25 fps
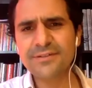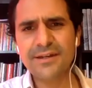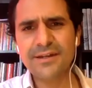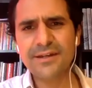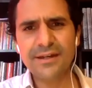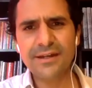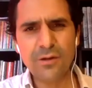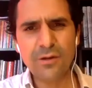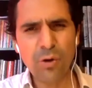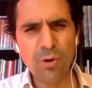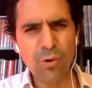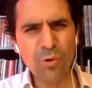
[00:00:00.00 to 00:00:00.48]

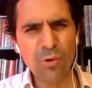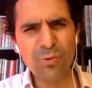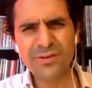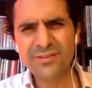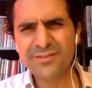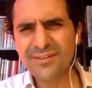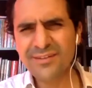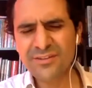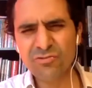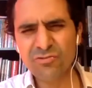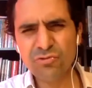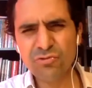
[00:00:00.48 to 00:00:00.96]
and all
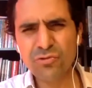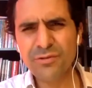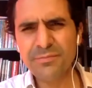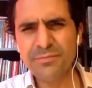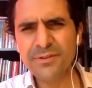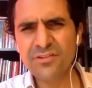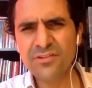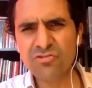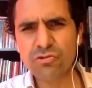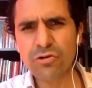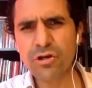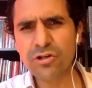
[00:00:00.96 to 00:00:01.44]
was
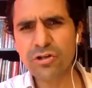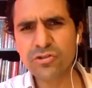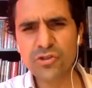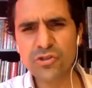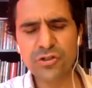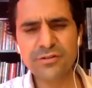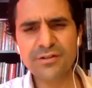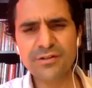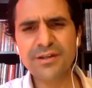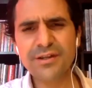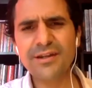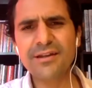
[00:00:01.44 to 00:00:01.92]
extremely
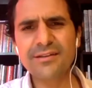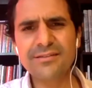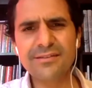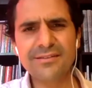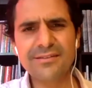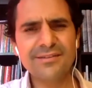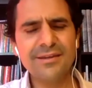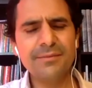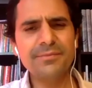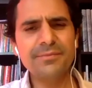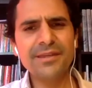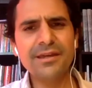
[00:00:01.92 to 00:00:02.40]
structured, and at the
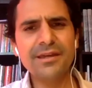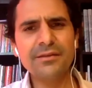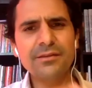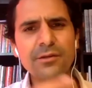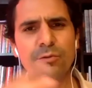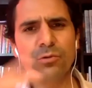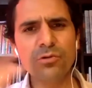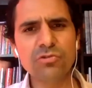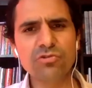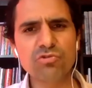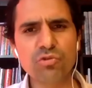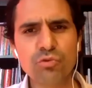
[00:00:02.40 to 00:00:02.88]
same time there
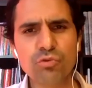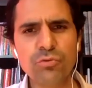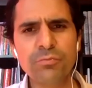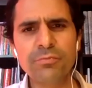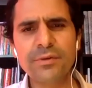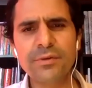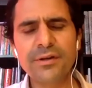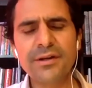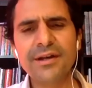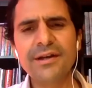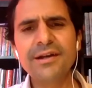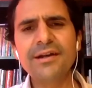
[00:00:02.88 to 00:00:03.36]
was
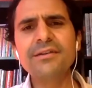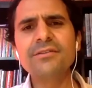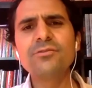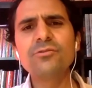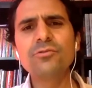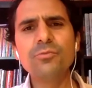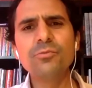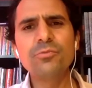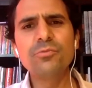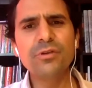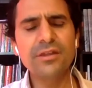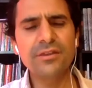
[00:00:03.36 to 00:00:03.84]
room
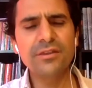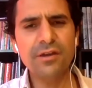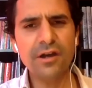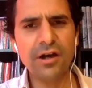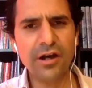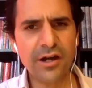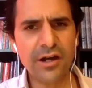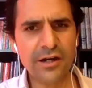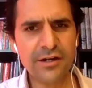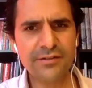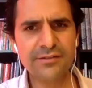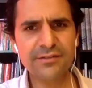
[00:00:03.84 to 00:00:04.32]
to bring the
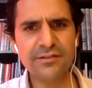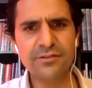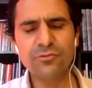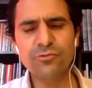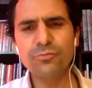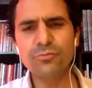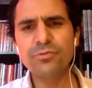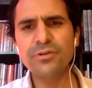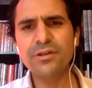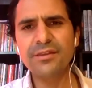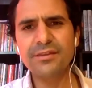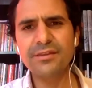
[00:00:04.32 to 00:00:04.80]
heart and to
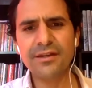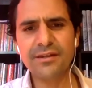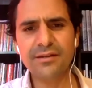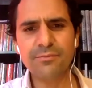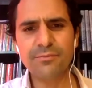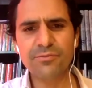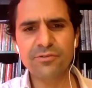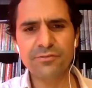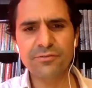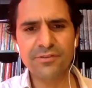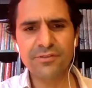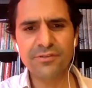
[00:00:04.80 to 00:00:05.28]
bring that
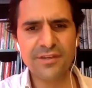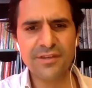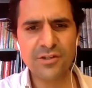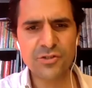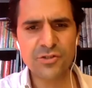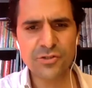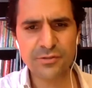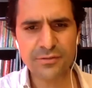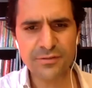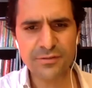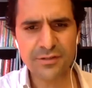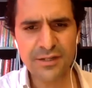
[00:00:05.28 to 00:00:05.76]

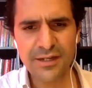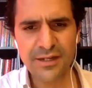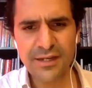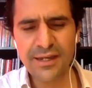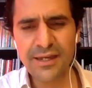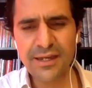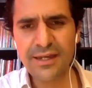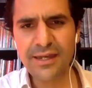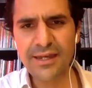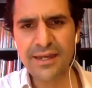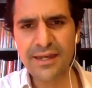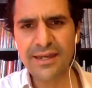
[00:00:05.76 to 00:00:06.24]
improvisation.
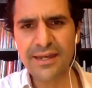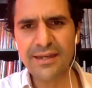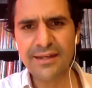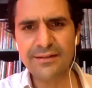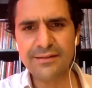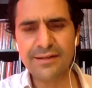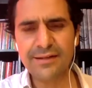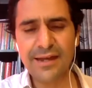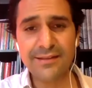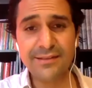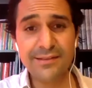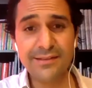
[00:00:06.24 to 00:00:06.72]

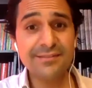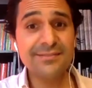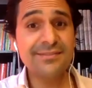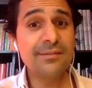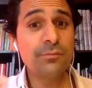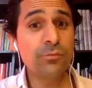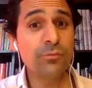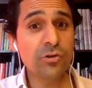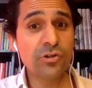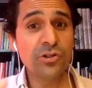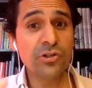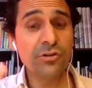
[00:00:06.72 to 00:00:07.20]
And a
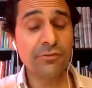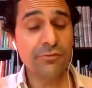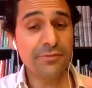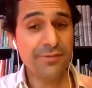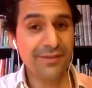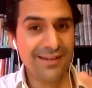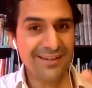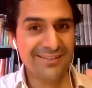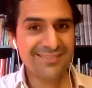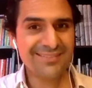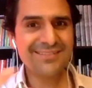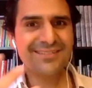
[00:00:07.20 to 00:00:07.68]
testimony of
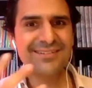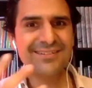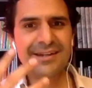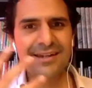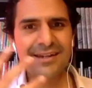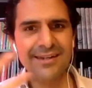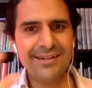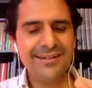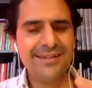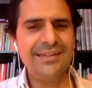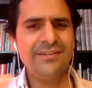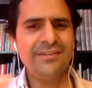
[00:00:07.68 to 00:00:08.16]
that
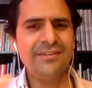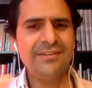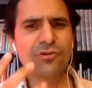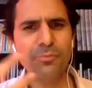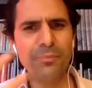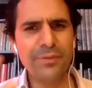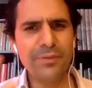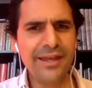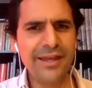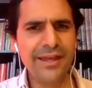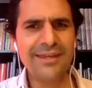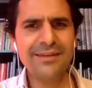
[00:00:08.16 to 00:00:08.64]

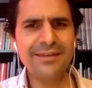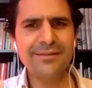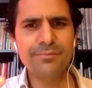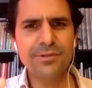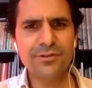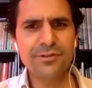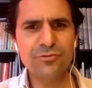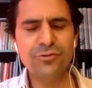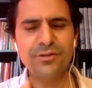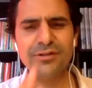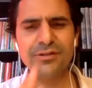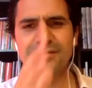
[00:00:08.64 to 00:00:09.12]
interplay
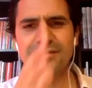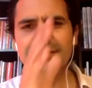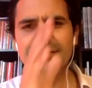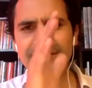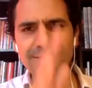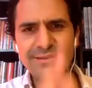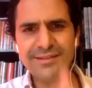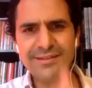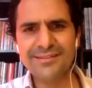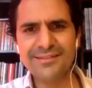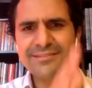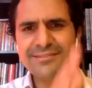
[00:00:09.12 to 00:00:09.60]
between
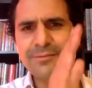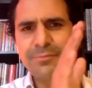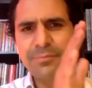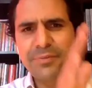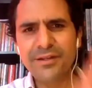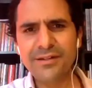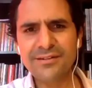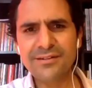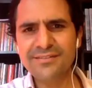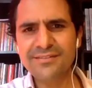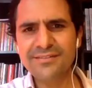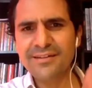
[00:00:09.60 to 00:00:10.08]

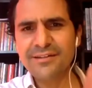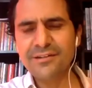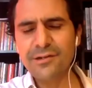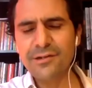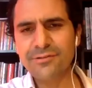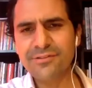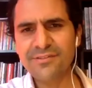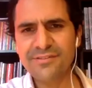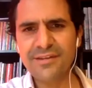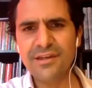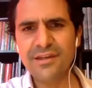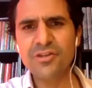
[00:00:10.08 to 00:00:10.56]
discipline and
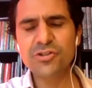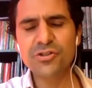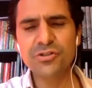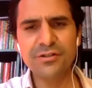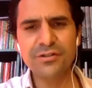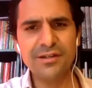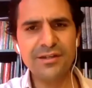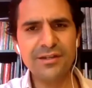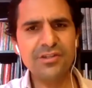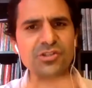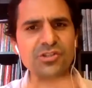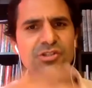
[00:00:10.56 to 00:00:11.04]

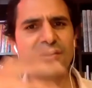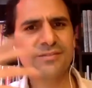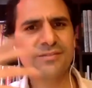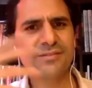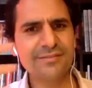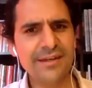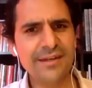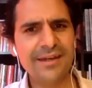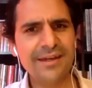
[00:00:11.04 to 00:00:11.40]
standardization and just,